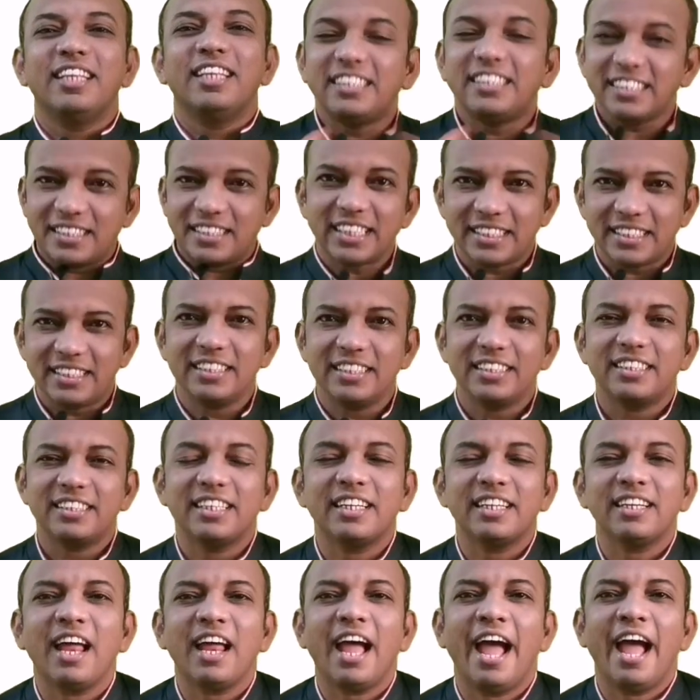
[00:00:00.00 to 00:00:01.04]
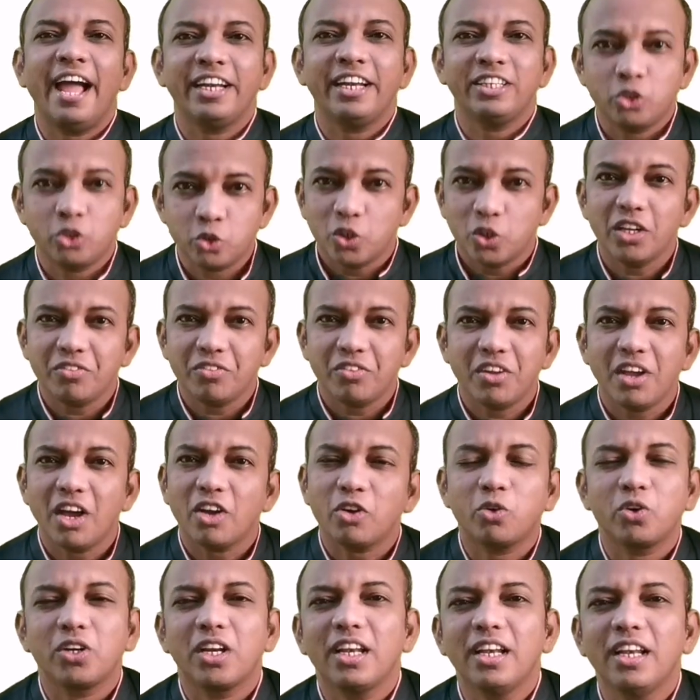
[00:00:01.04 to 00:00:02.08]
This is Sachin sir, and today
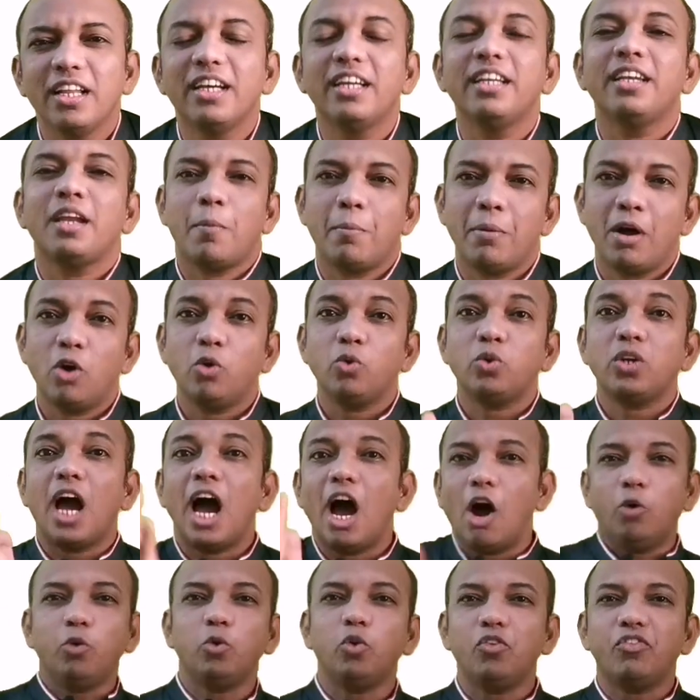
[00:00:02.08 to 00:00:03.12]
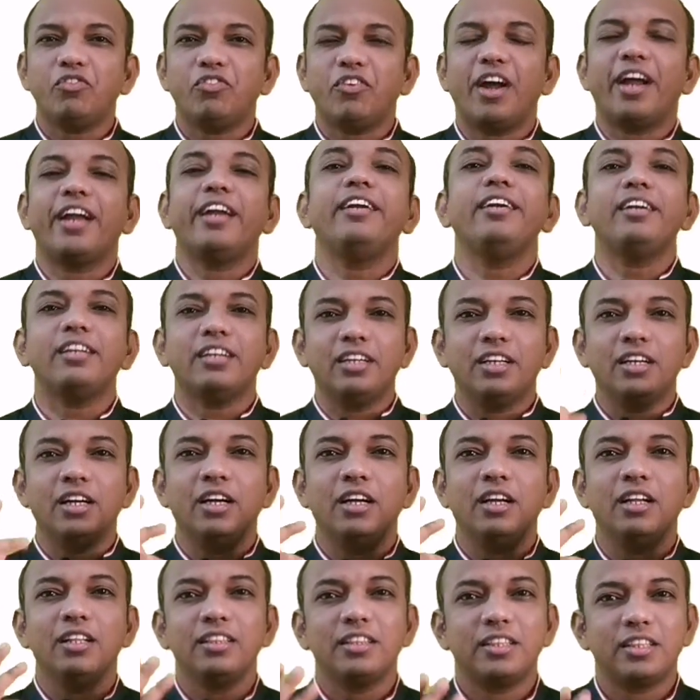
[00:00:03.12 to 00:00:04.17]
we are going to learn about how to find
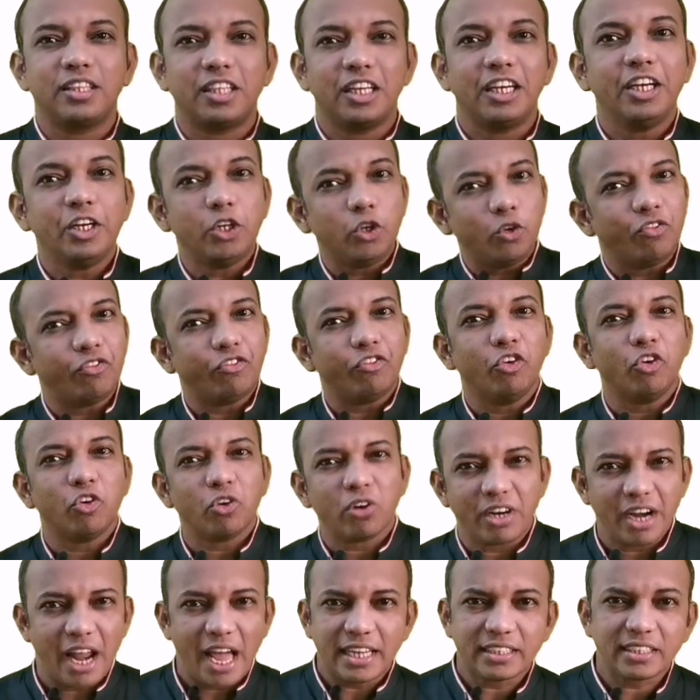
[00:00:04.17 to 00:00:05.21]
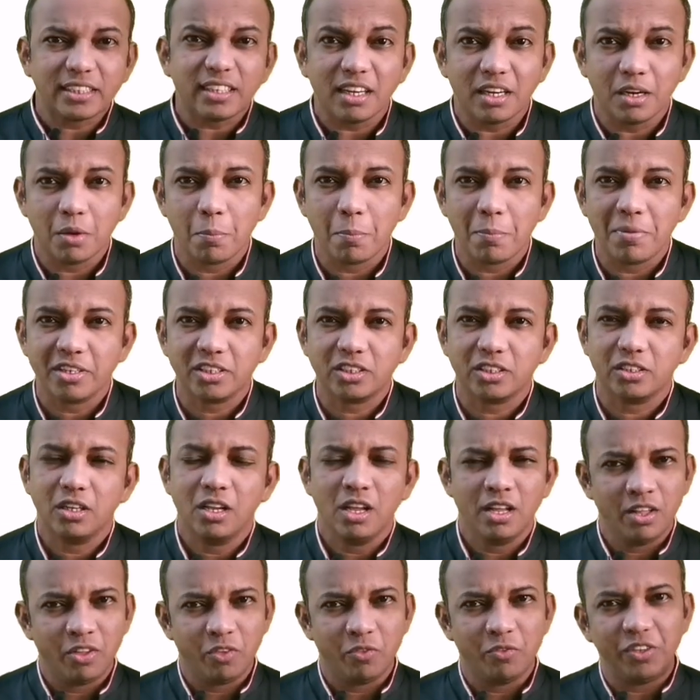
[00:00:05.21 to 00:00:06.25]
3 to 4 rational
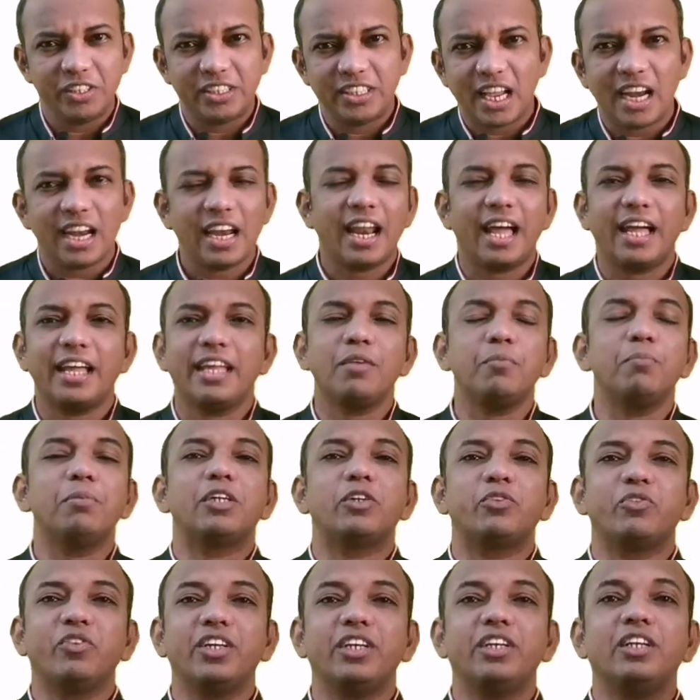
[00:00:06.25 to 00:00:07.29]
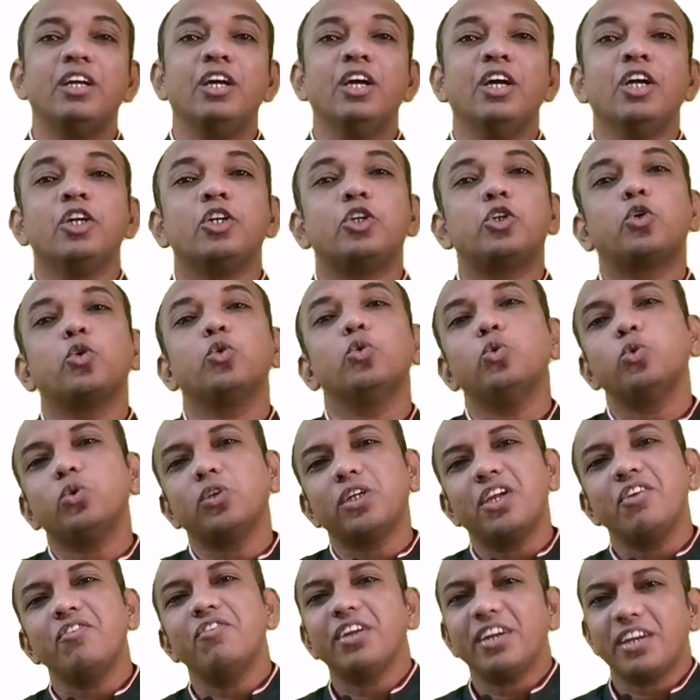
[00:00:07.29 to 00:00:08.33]
numbers which are lying between
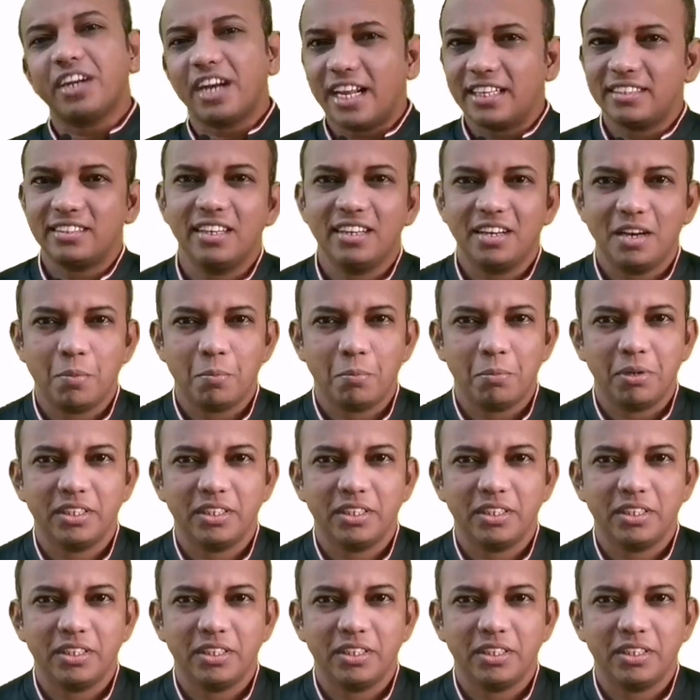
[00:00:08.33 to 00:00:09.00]
two given rational